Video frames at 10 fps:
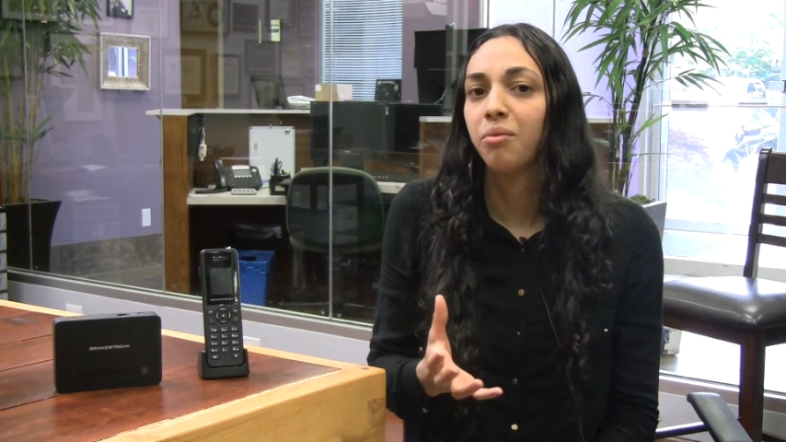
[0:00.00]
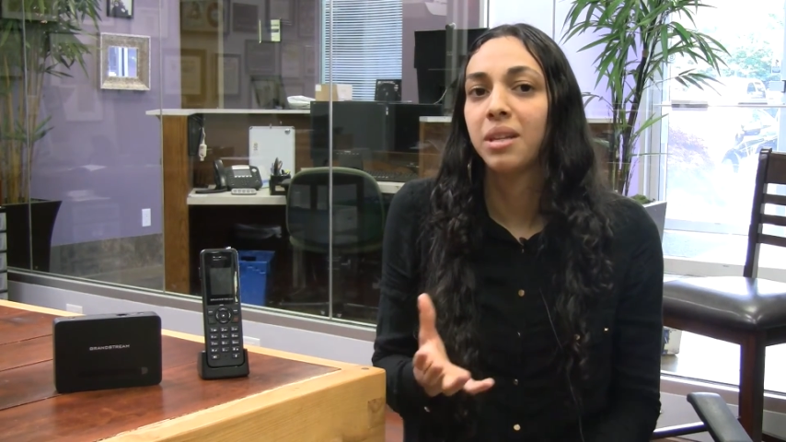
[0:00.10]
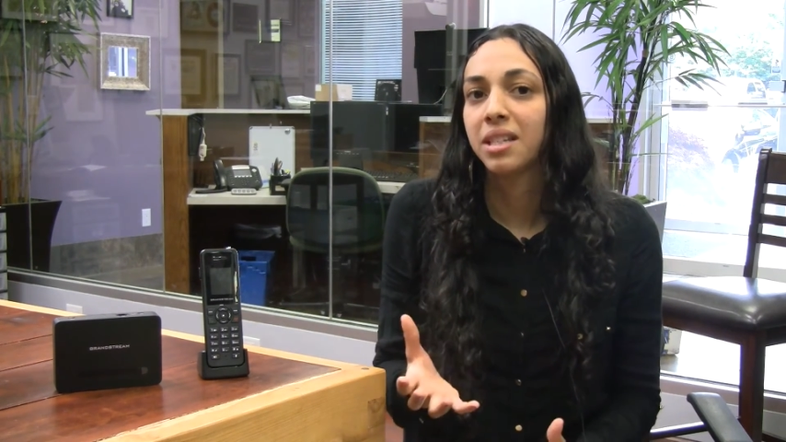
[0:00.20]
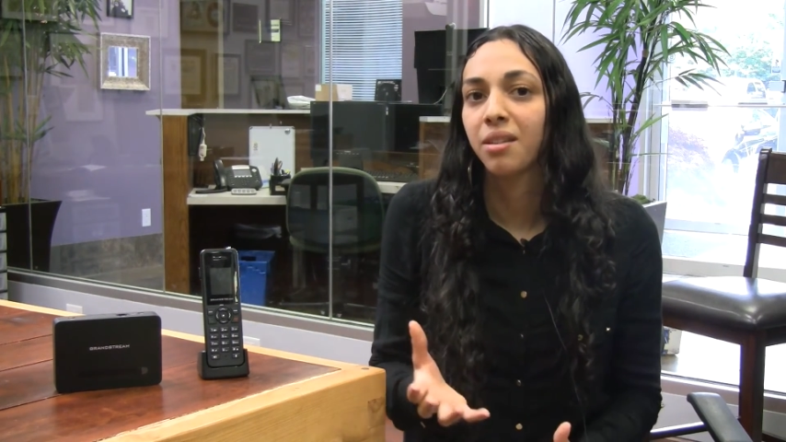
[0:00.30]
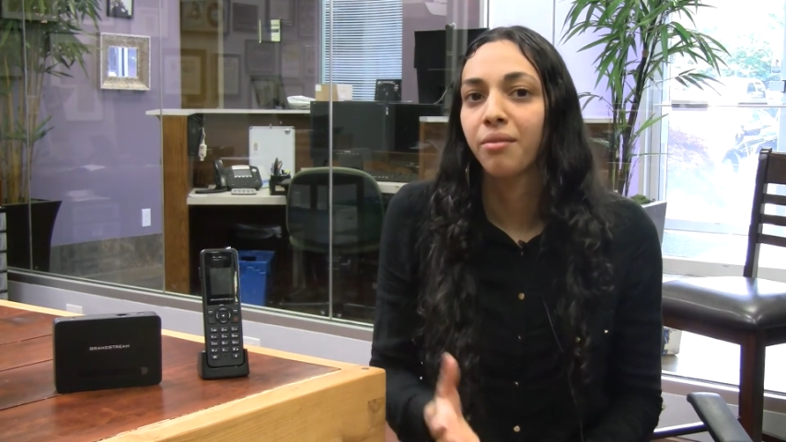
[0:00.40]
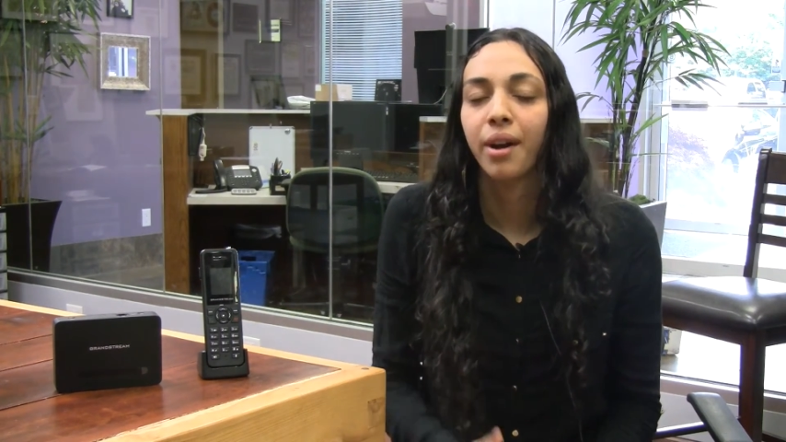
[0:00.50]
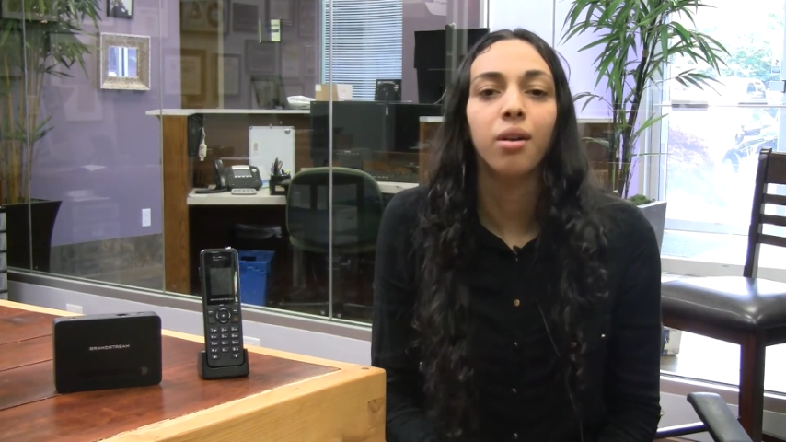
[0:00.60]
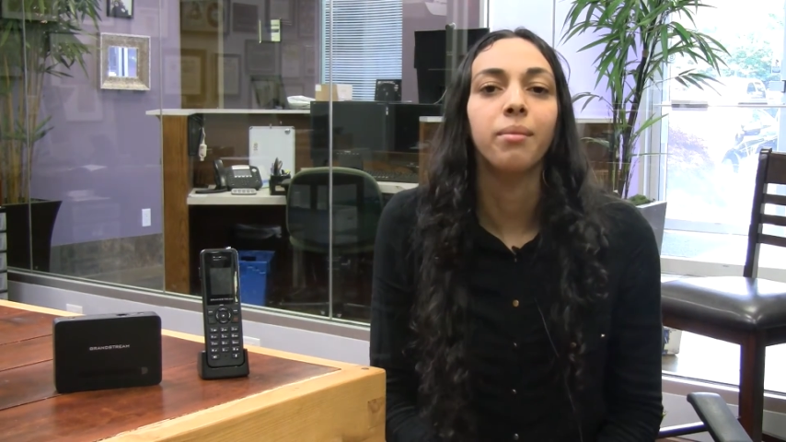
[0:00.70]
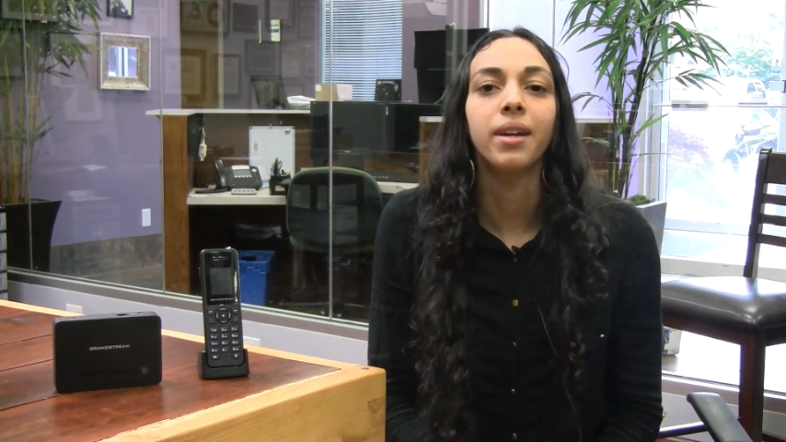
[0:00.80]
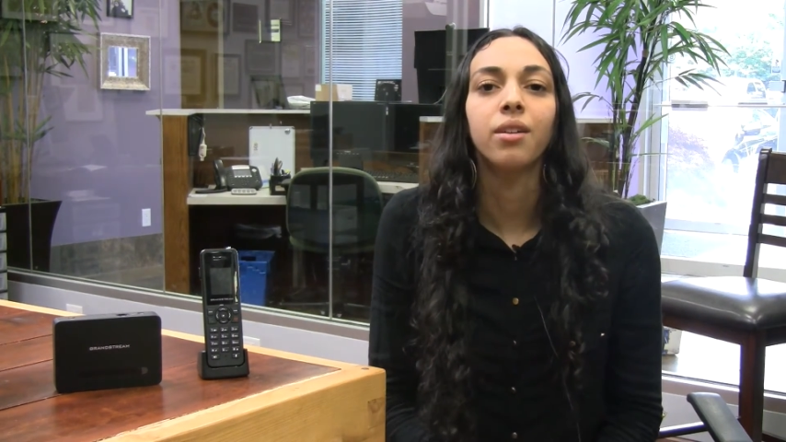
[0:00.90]
retail
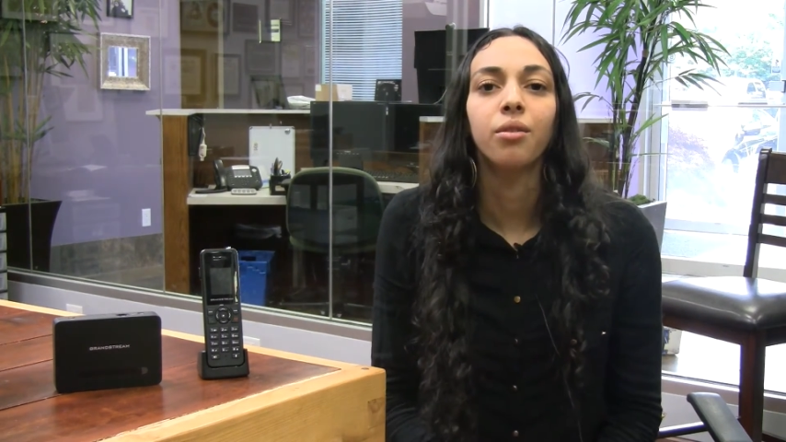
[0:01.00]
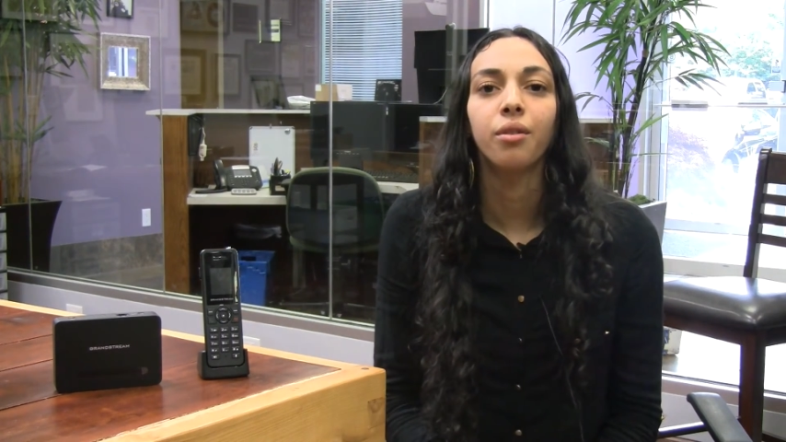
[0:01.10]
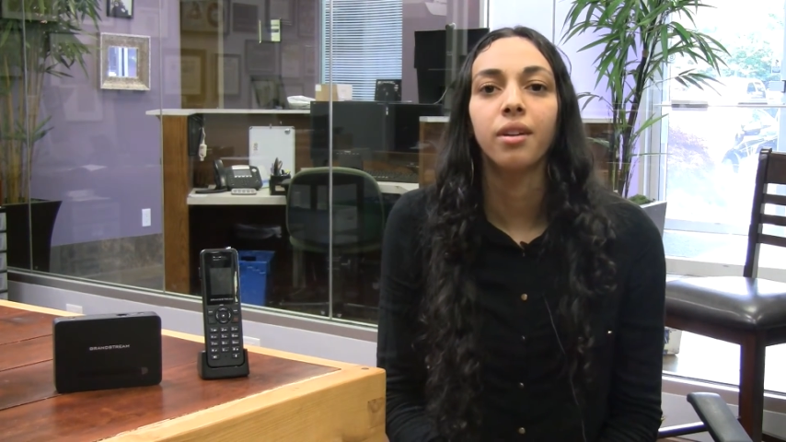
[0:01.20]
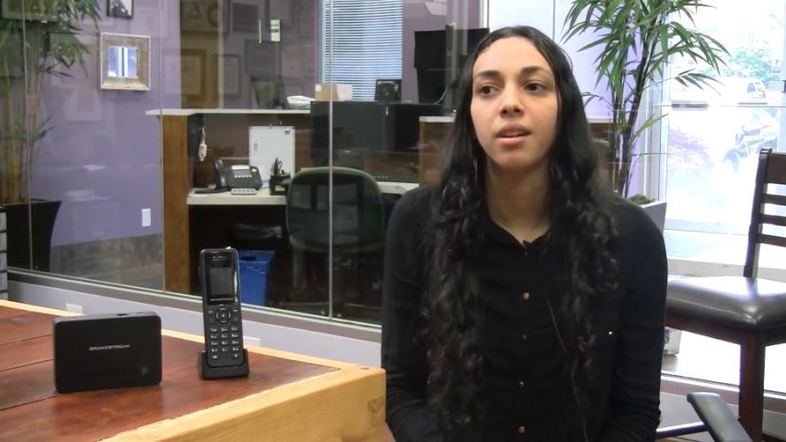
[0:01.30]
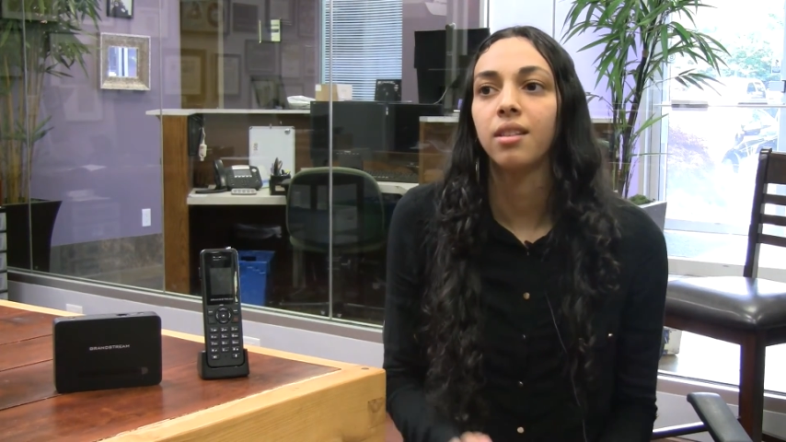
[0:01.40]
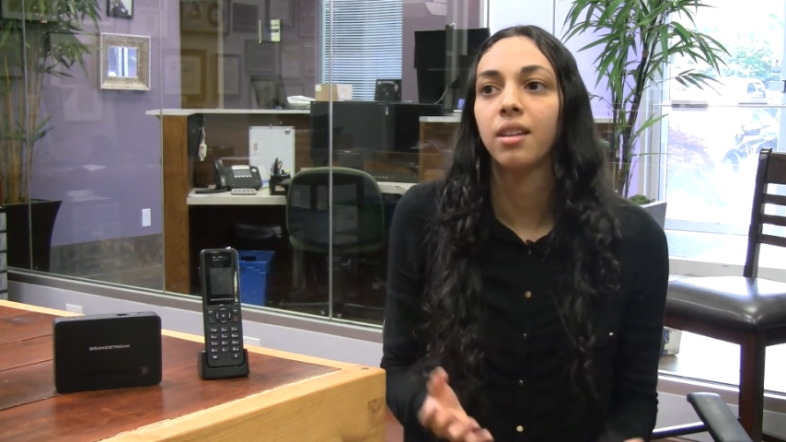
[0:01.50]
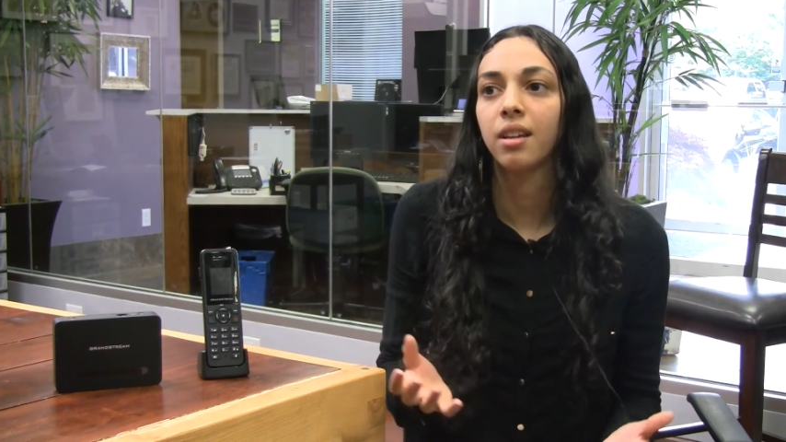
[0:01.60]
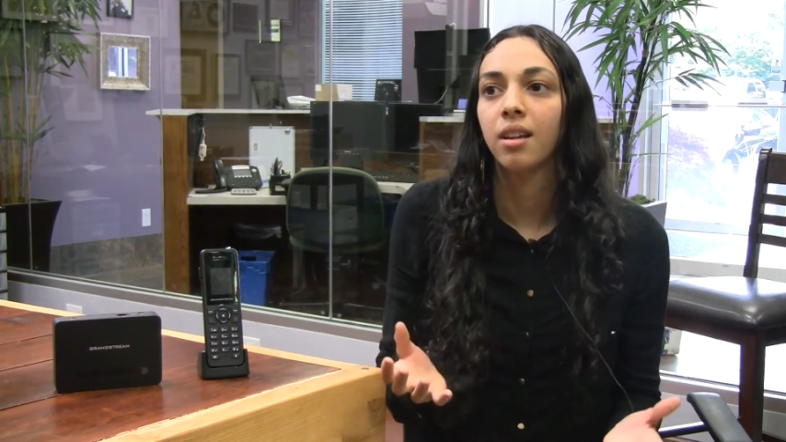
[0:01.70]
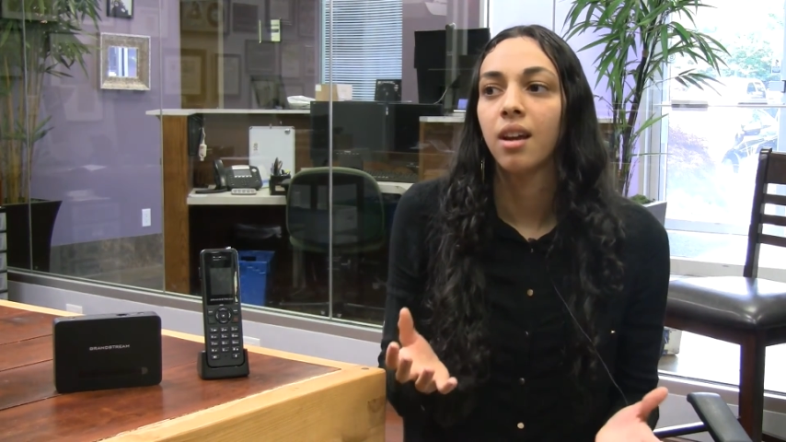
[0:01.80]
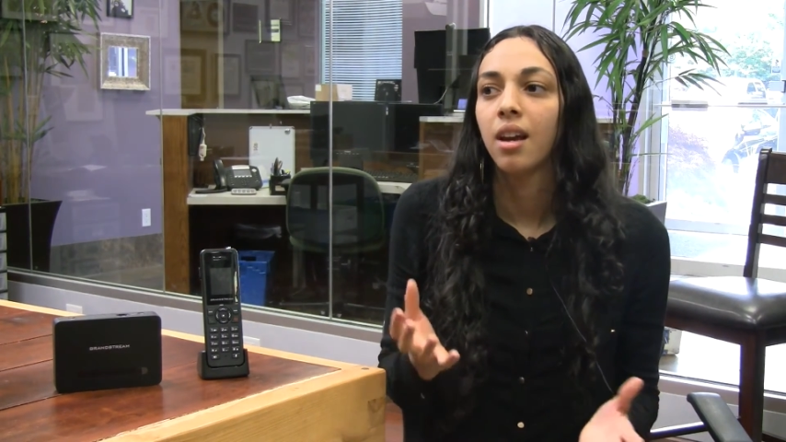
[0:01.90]
environment or anything,